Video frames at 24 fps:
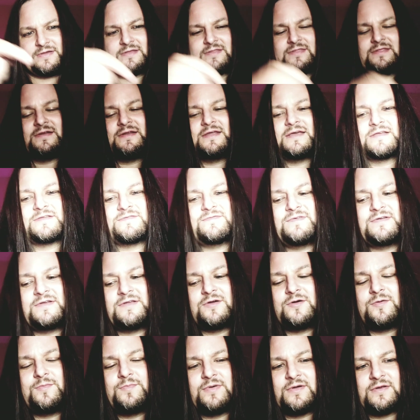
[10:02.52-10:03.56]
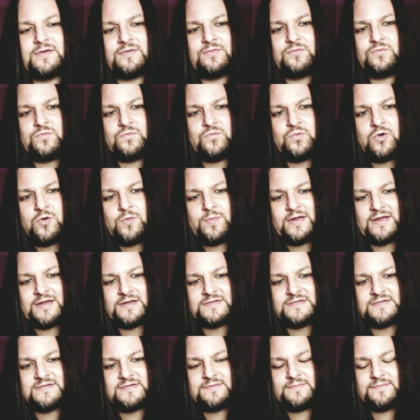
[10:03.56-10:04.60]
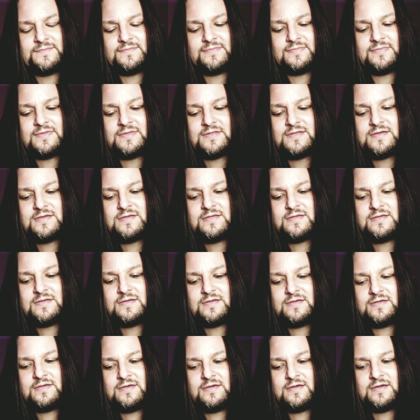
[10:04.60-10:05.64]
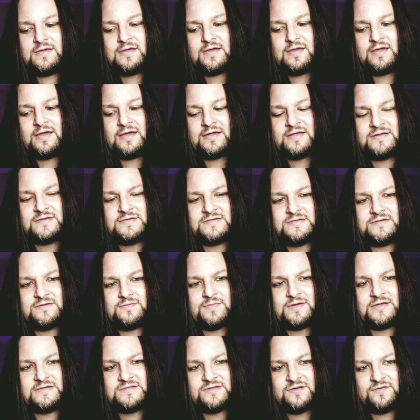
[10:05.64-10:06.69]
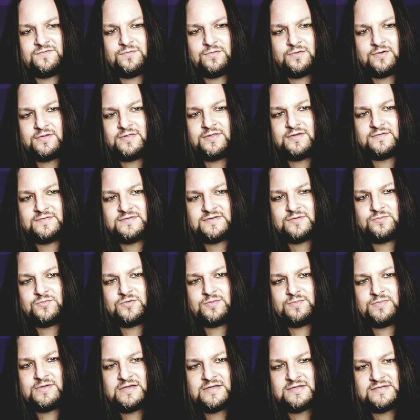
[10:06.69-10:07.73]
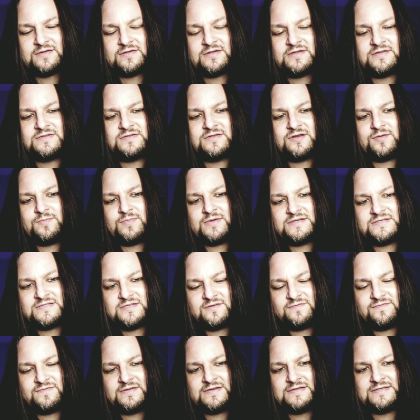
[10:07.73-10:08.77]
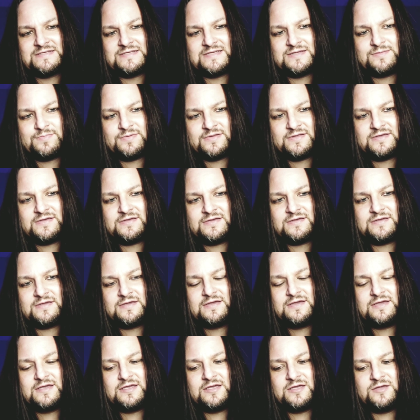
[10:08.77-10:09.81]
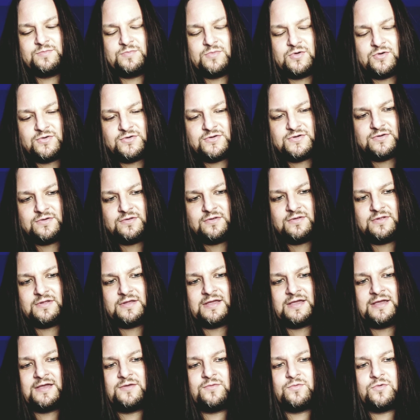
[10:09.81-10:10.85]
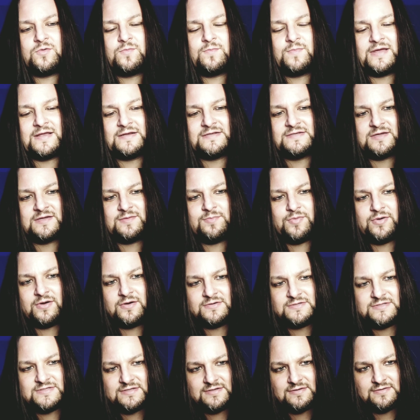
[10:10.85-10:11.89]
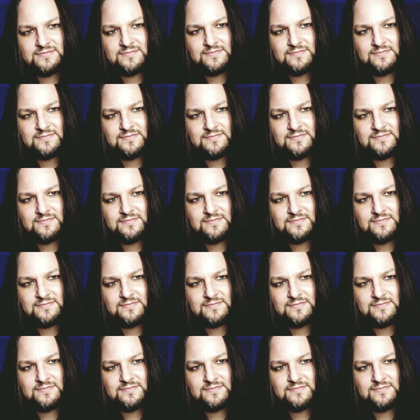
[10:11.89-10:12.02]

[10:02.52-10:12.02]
in the next video, but romance. I consider myself worthy of someone because I consider myself a deeply emotional and romantic person.